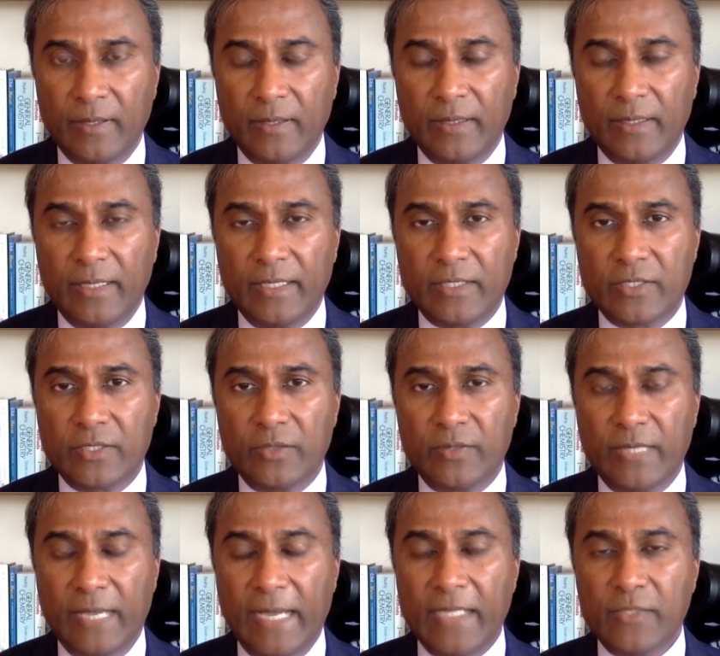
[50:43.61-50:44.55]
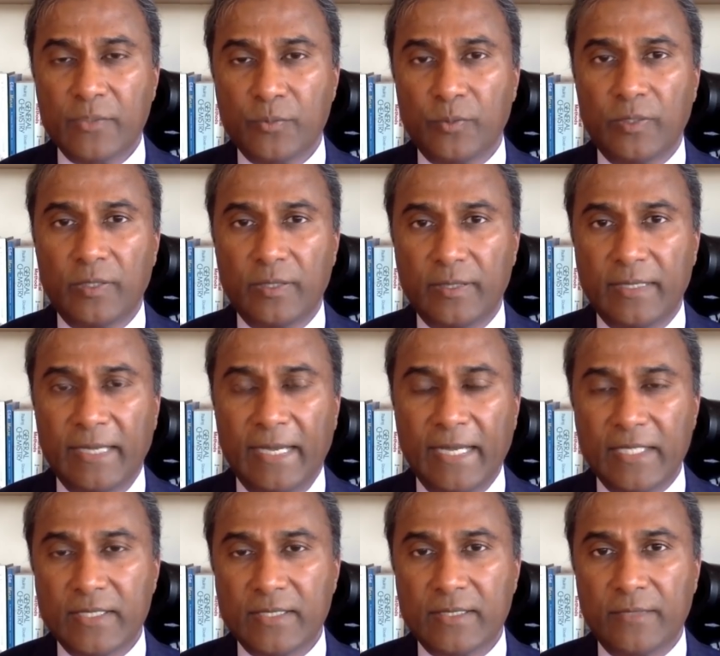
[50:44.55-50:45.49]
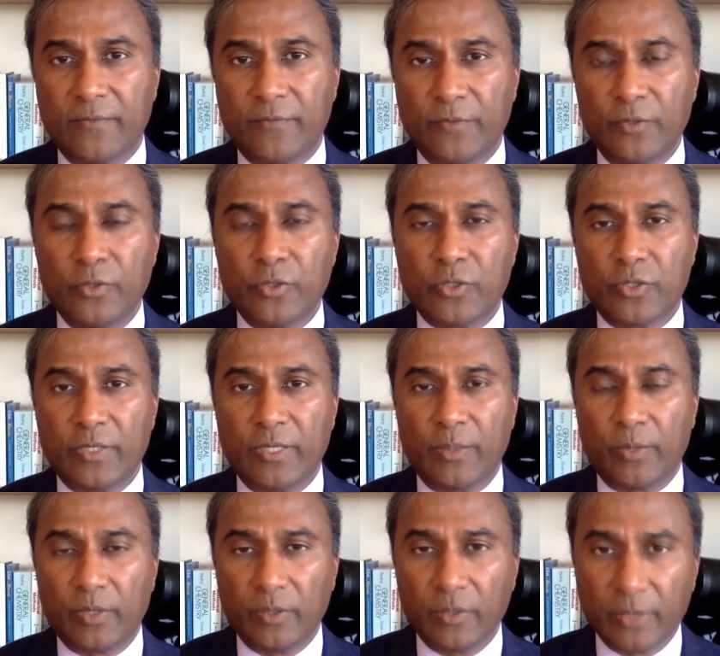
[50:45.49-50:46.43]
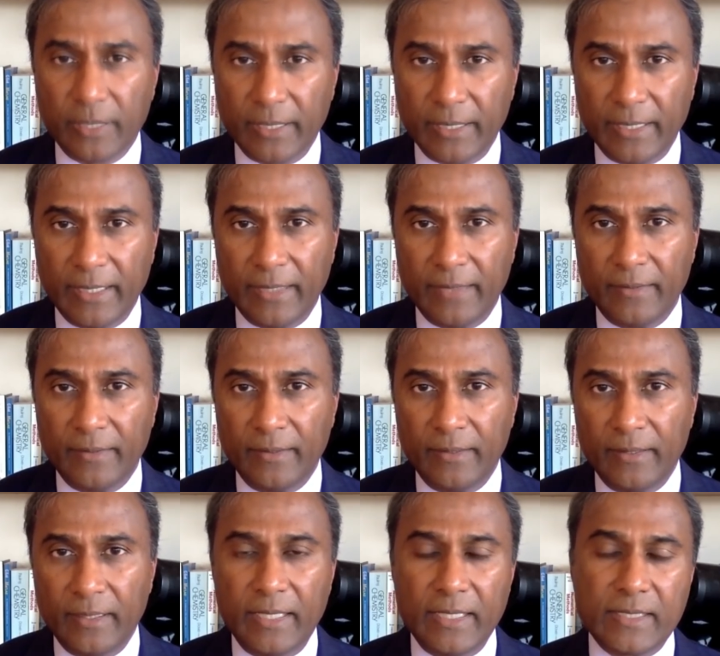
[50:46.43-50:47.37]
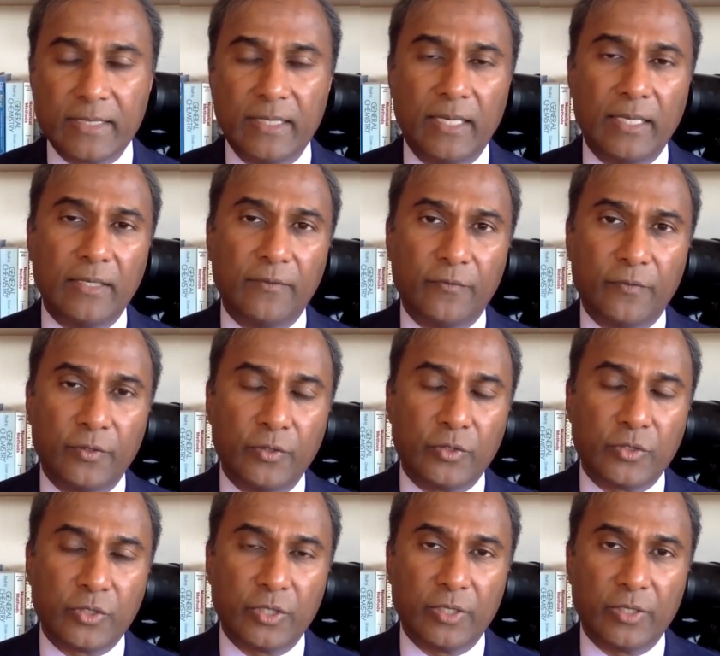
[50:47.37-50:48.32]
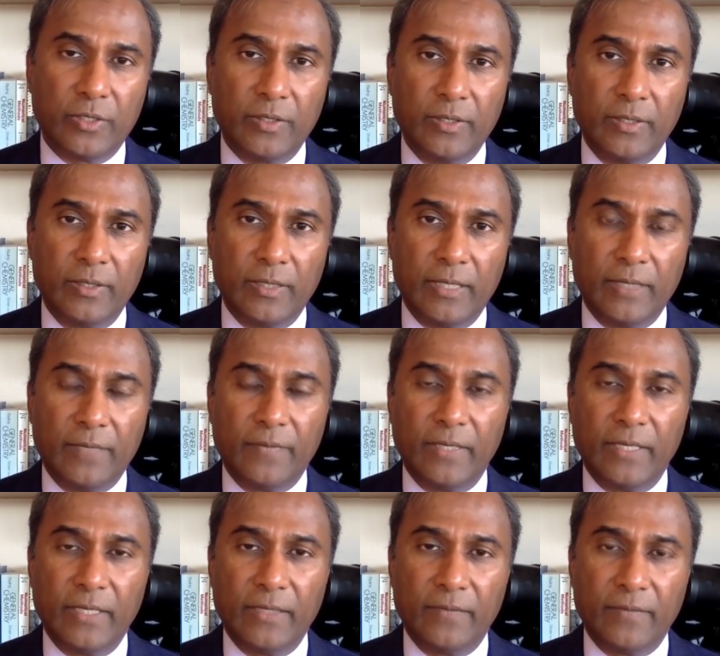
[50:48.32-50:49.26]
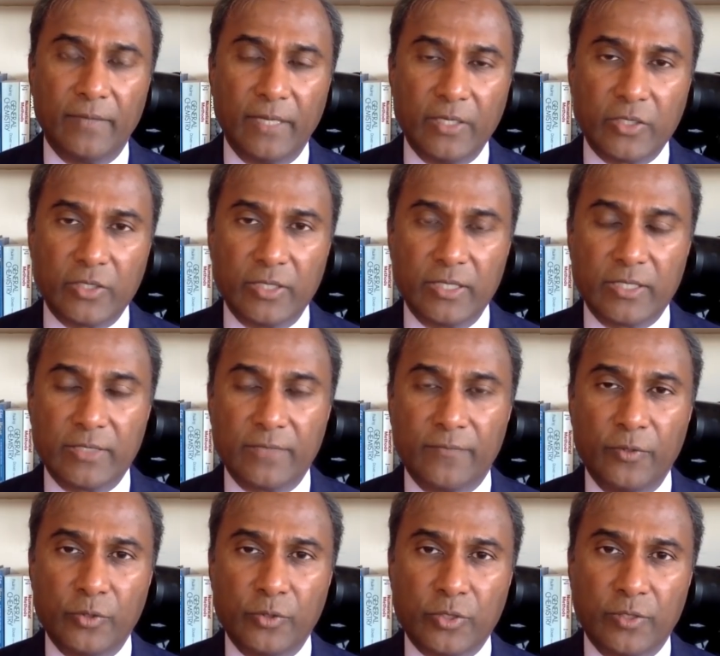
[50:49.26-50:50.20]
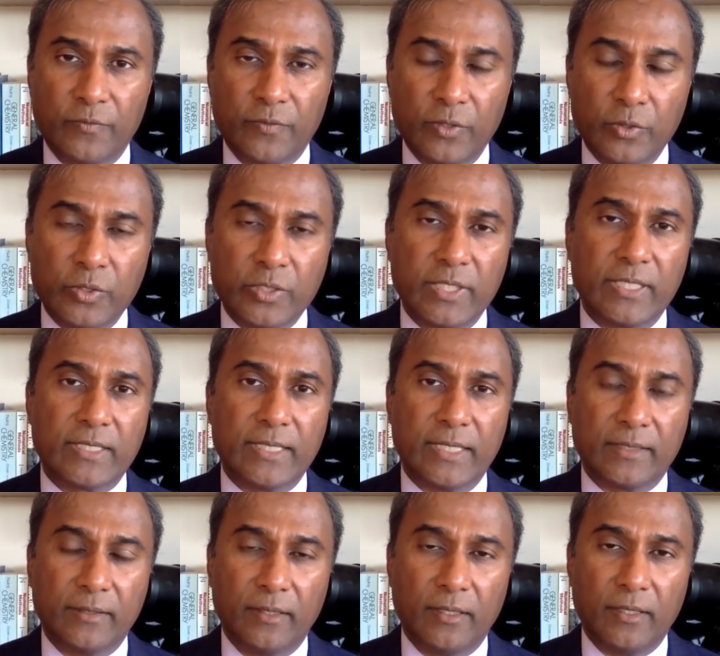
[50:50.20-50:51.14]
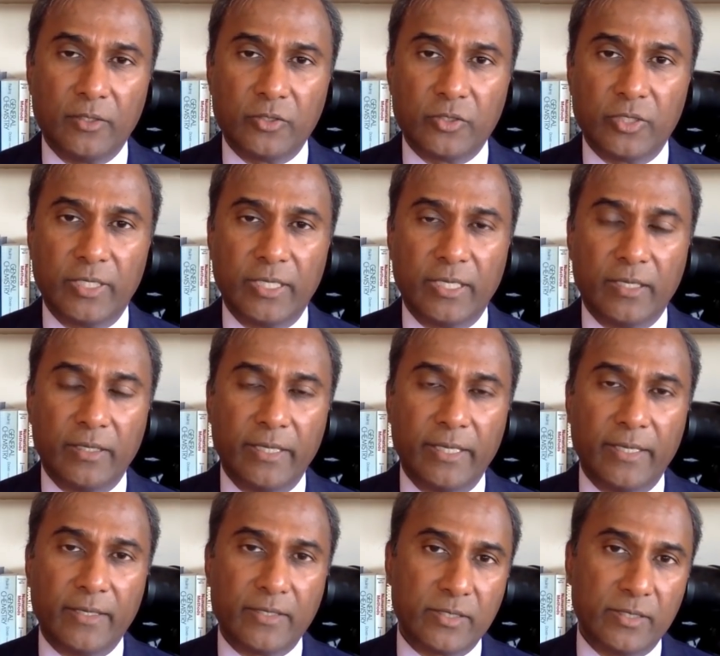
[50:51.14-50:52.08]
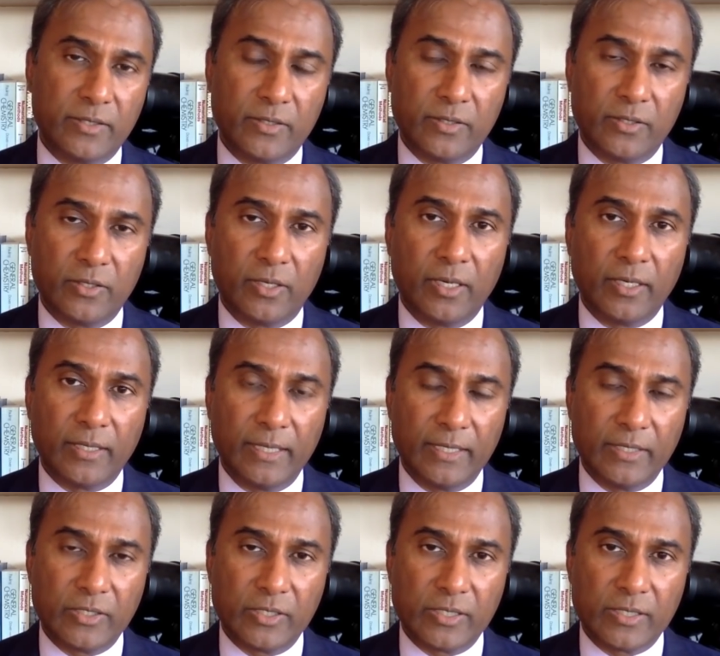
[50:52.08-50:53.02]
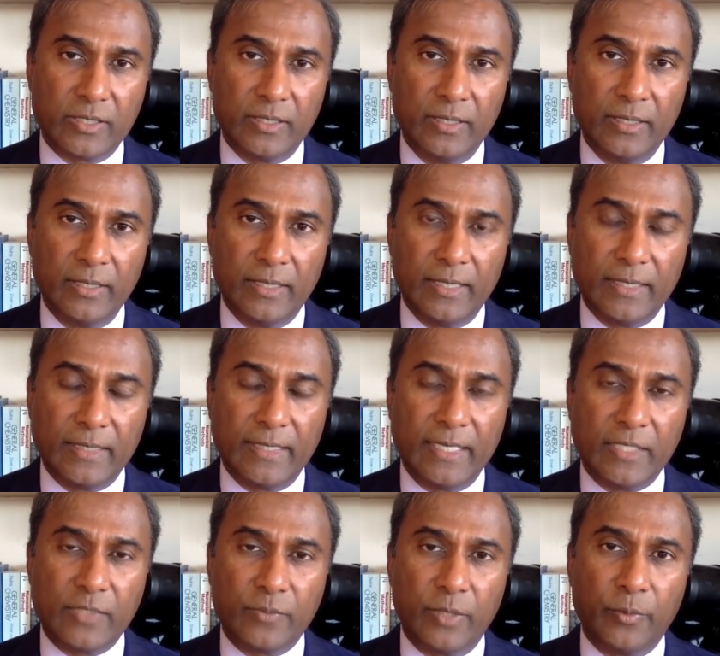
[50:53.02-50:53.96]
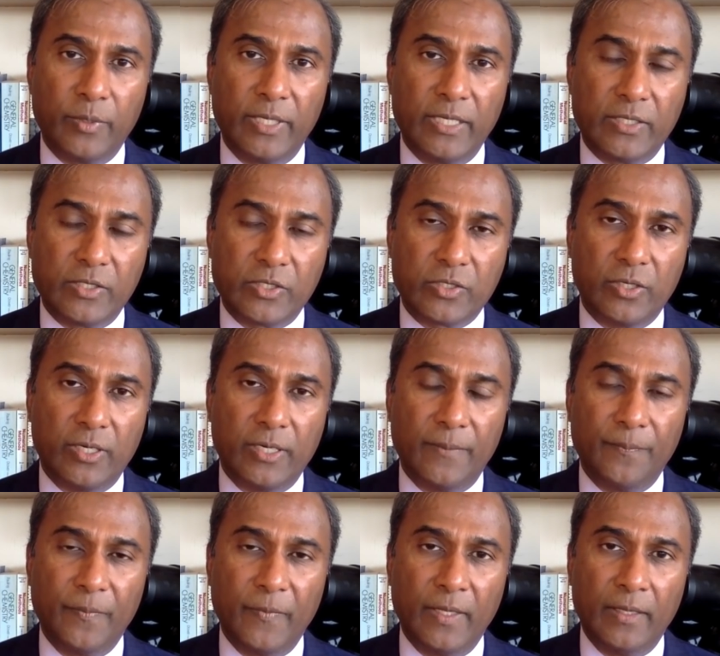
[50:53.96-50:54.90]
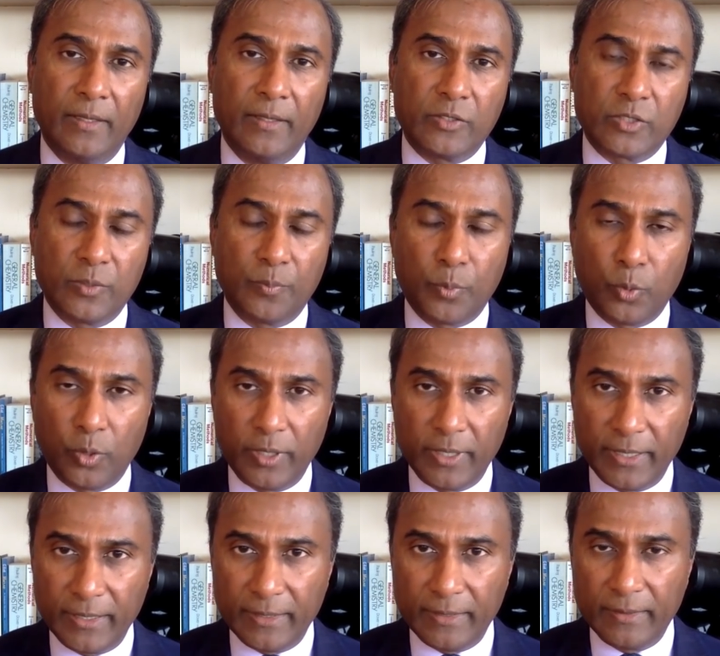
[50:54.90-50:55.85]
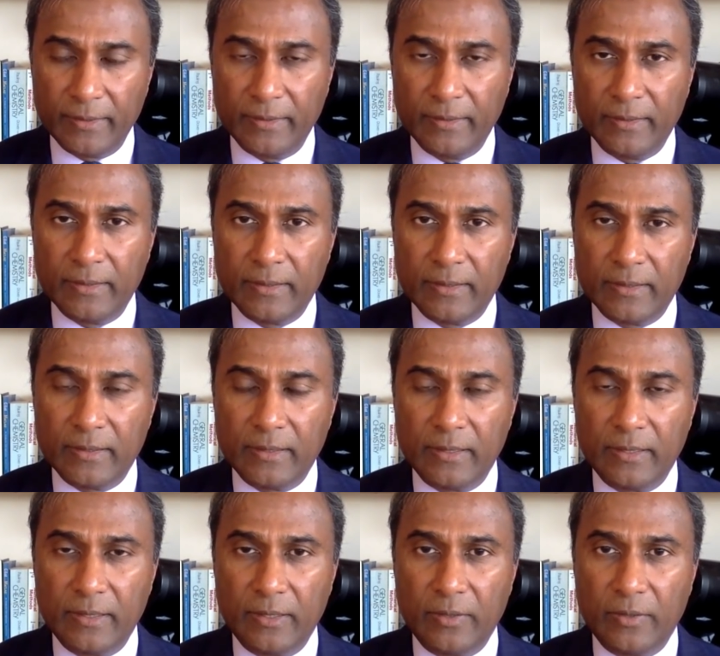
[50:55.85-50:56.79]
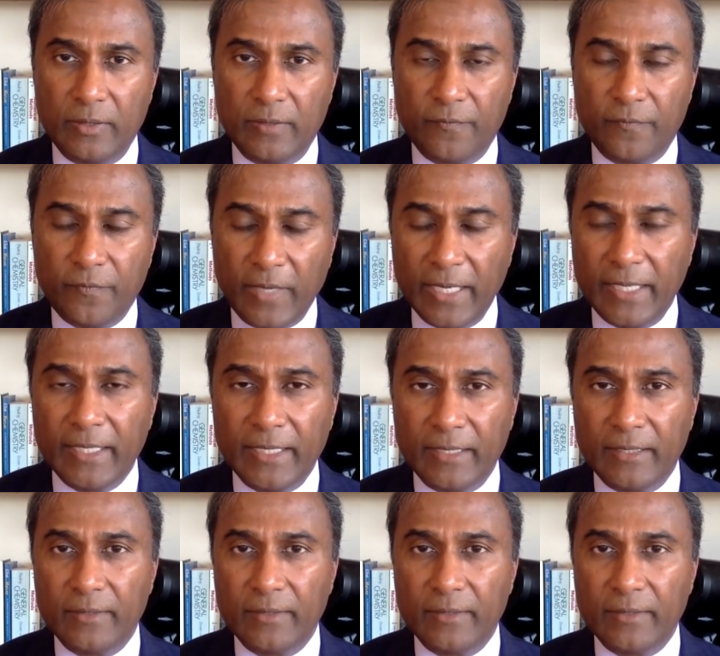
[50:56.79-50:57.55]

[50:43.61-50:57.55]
And so that's the future that we're looking at. It's not a future of innovation. It's a future of using technology to help head us into the dark ages. And that's why we need to start supporting, you know, or fighting